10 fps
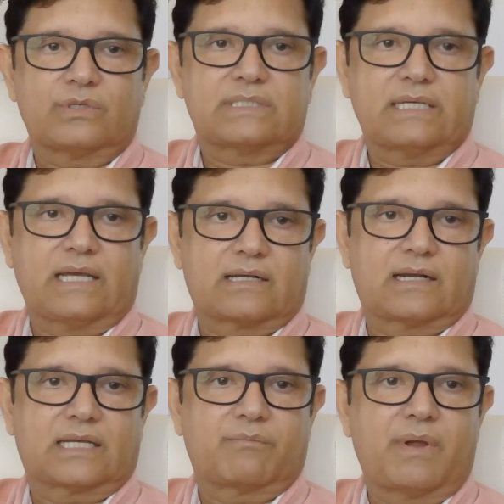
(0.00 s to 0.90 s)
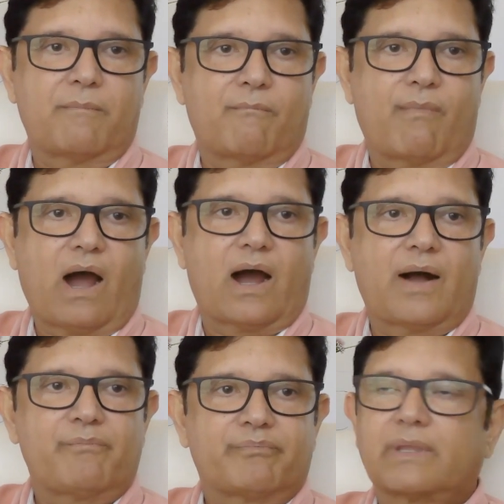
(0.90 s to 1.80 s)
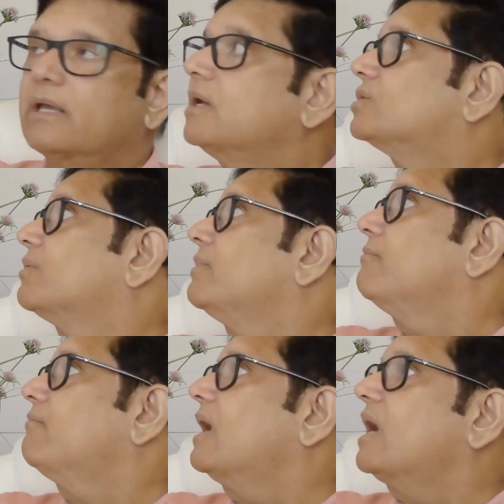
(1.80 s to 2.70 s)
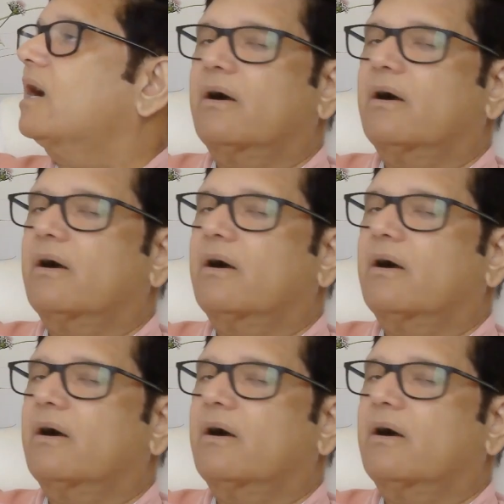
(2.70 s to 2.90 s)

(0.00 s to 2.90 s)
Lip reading: We say it like mimma. So mimma,